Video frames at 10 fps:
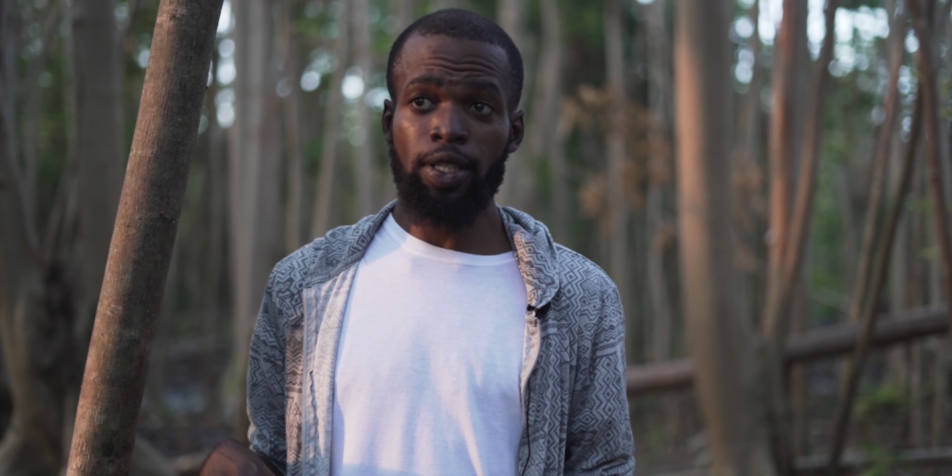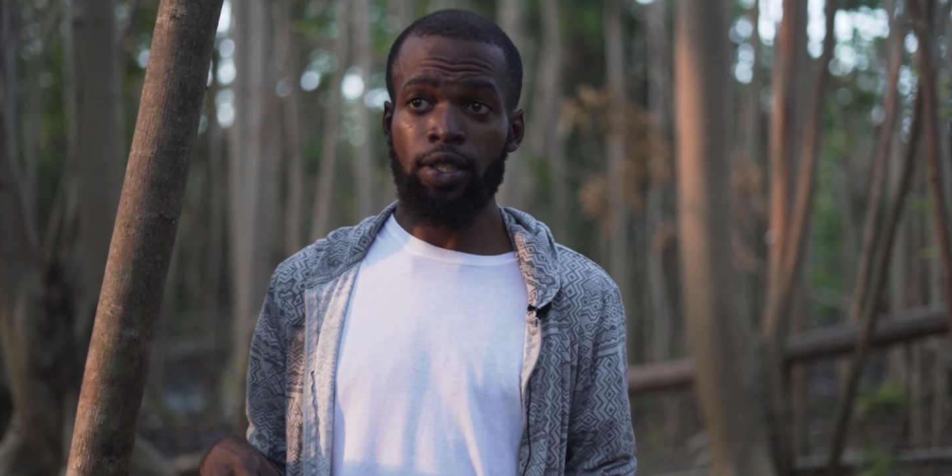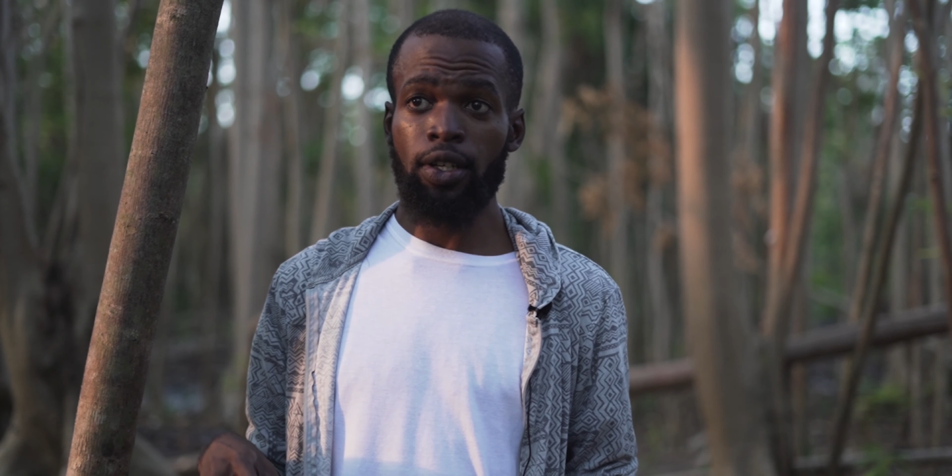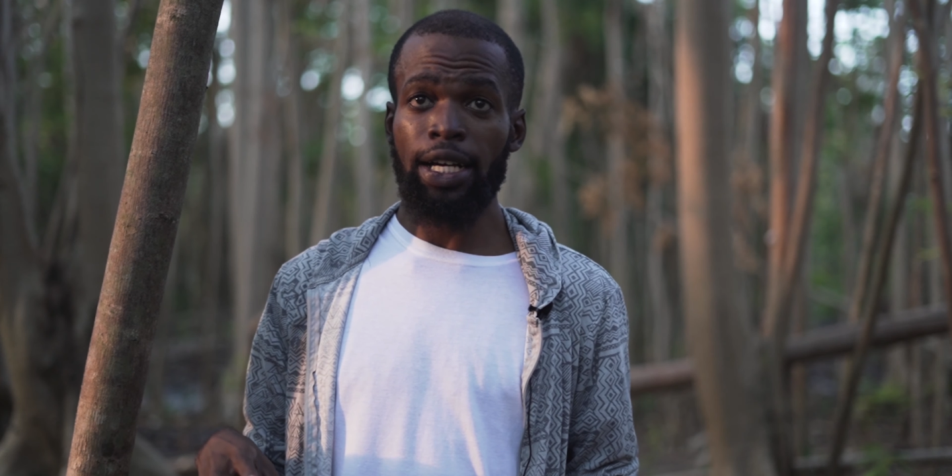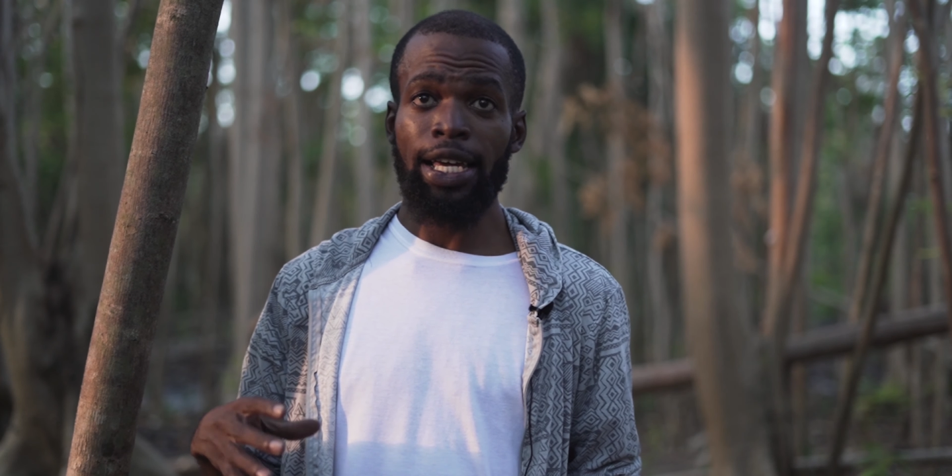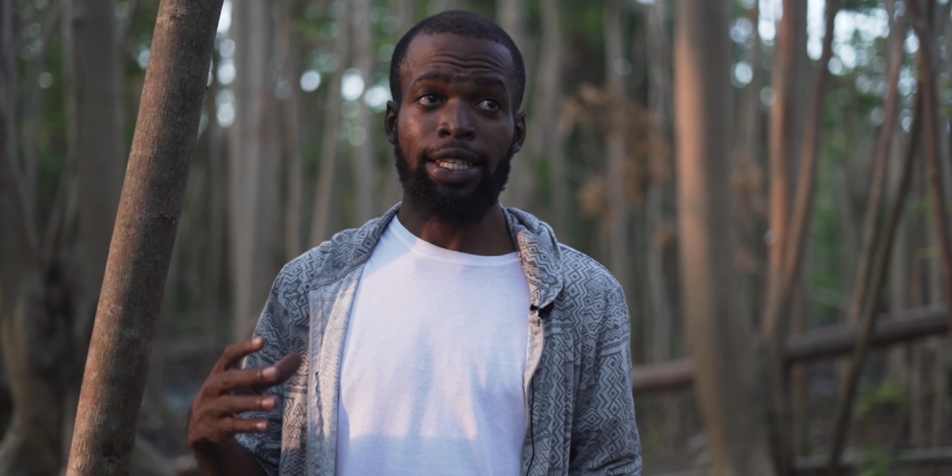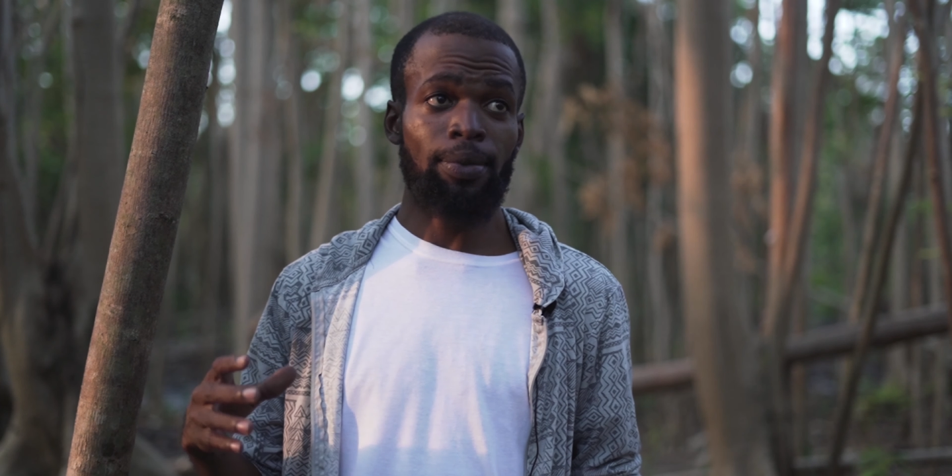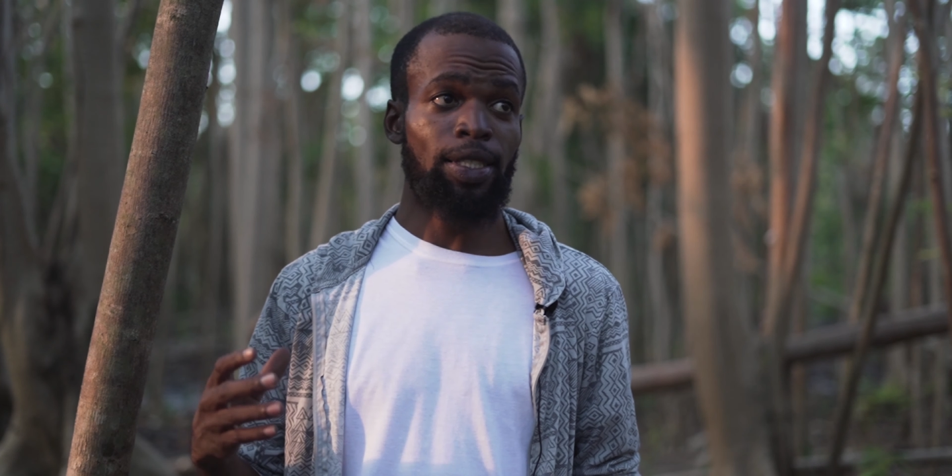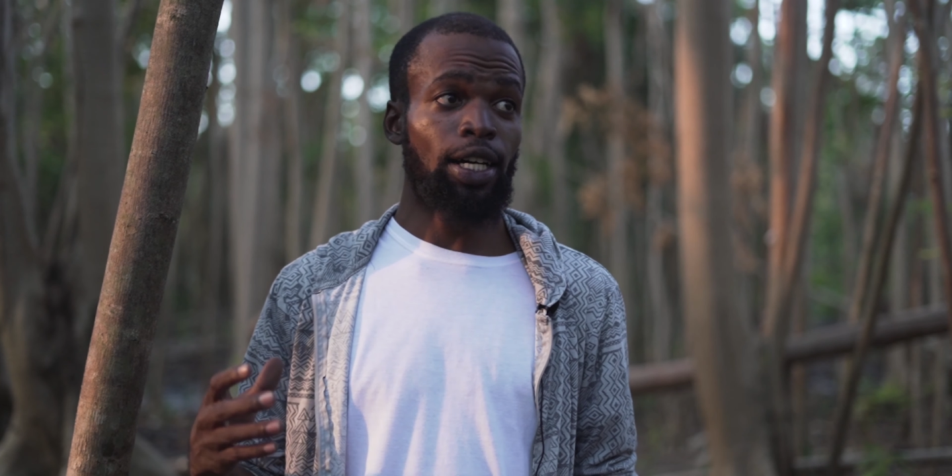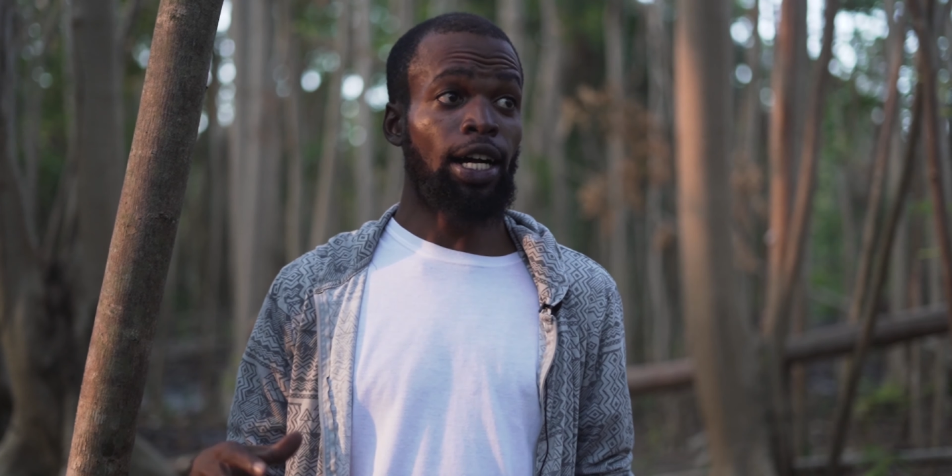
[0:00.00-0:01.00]
So I
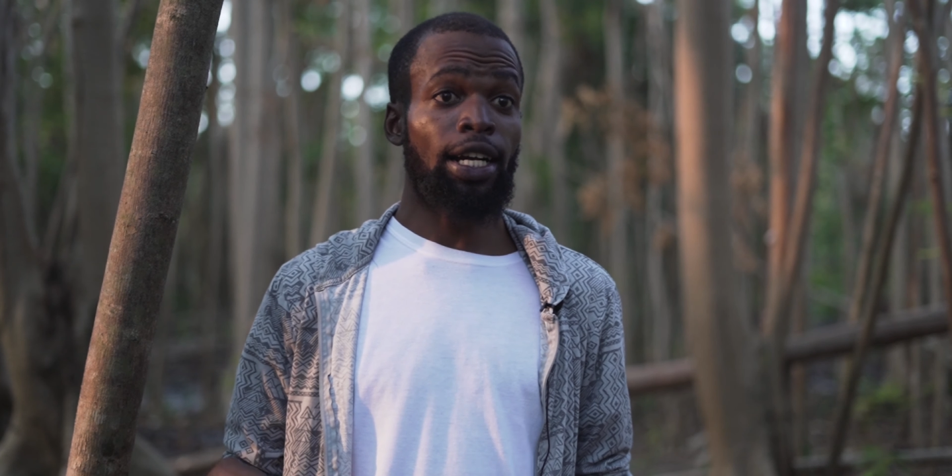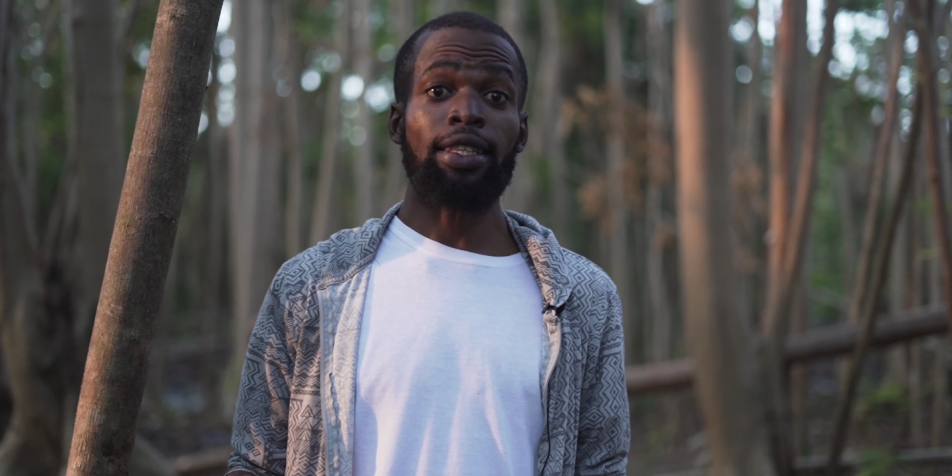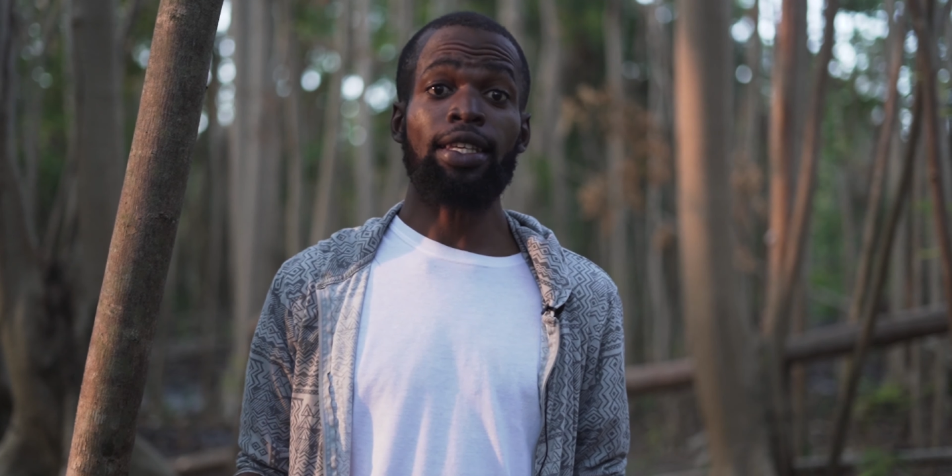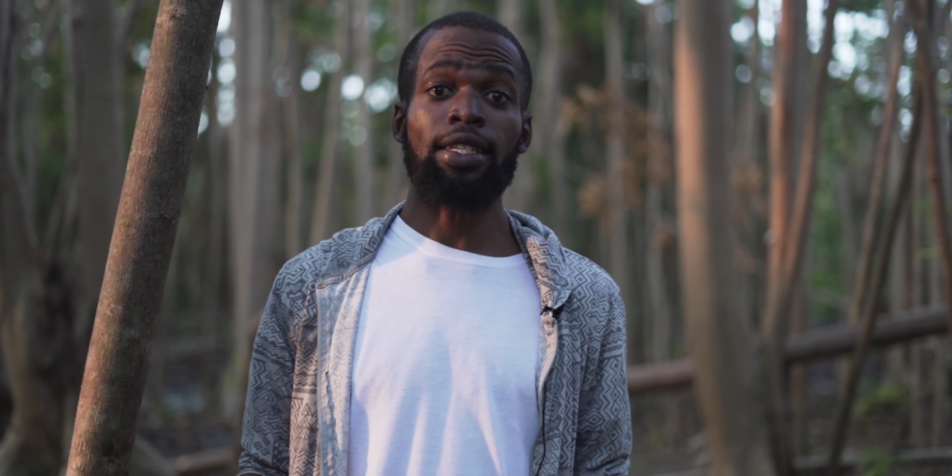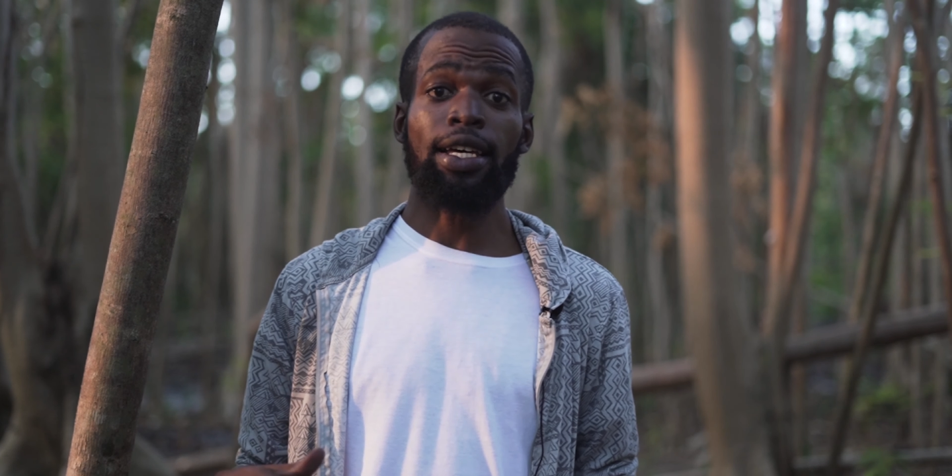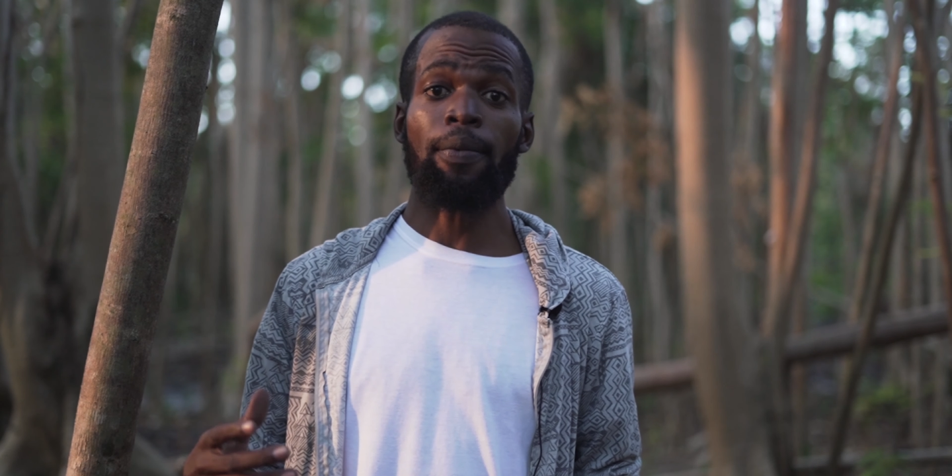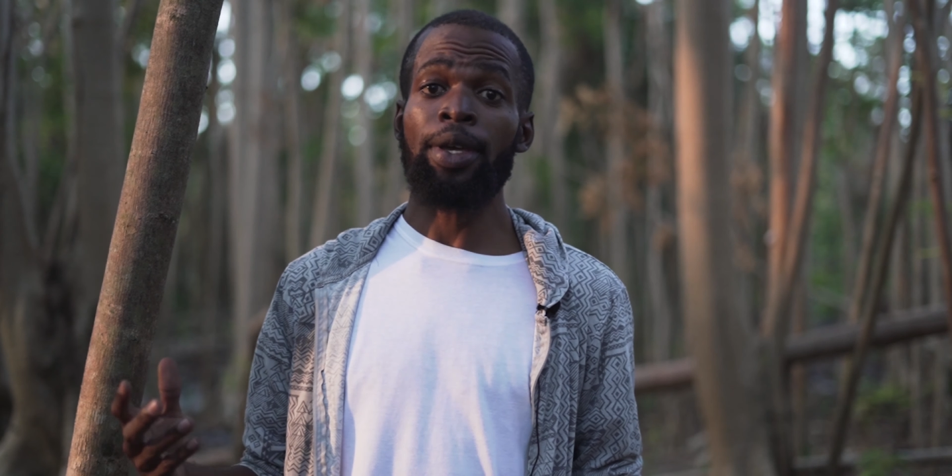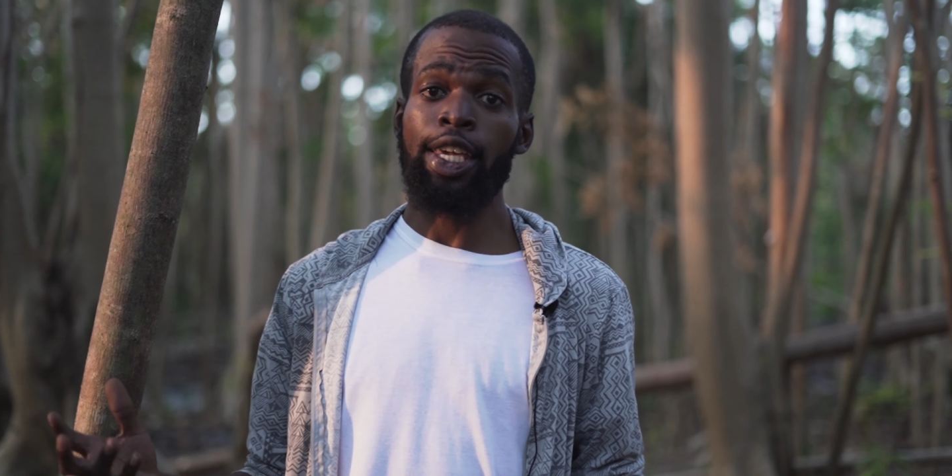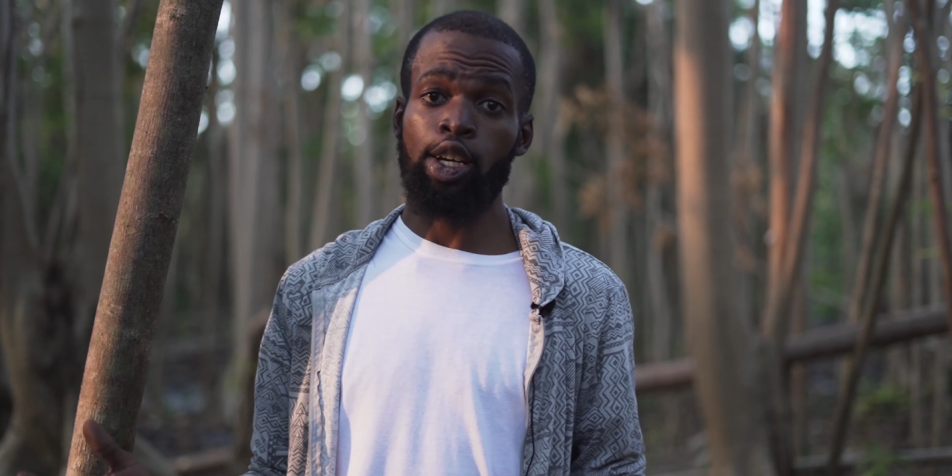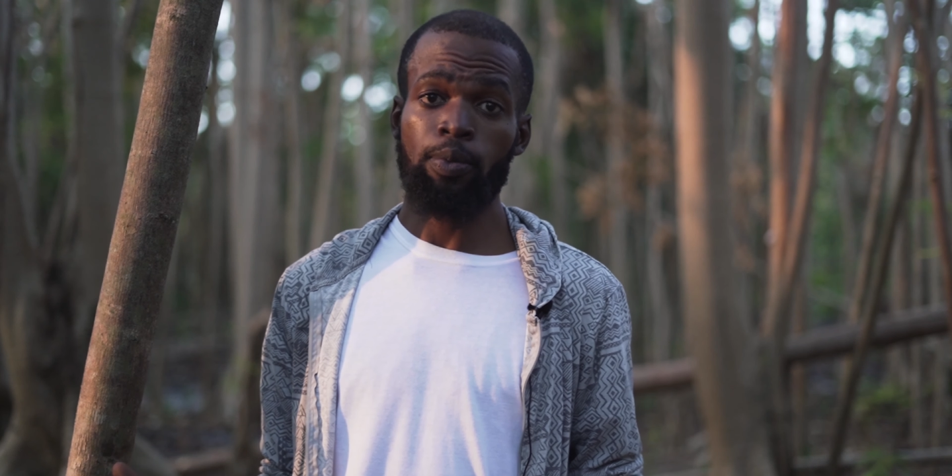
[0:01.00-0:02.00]
capture all the things that
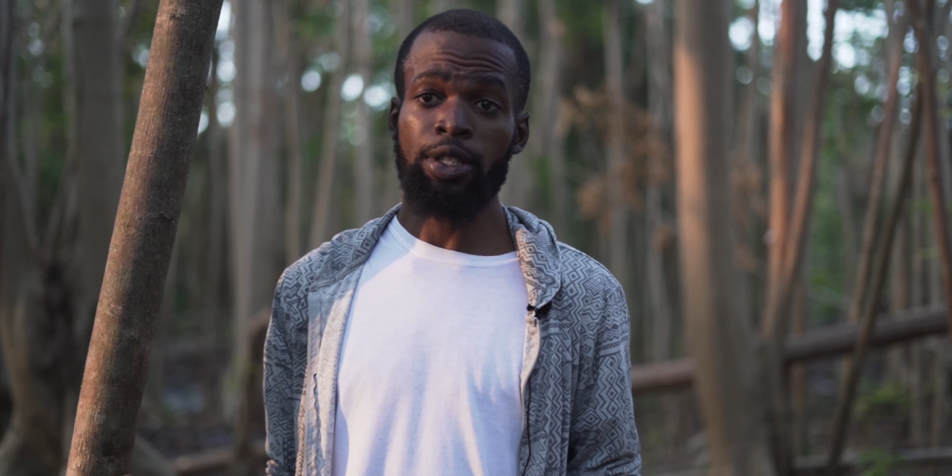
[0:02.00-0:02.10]
make up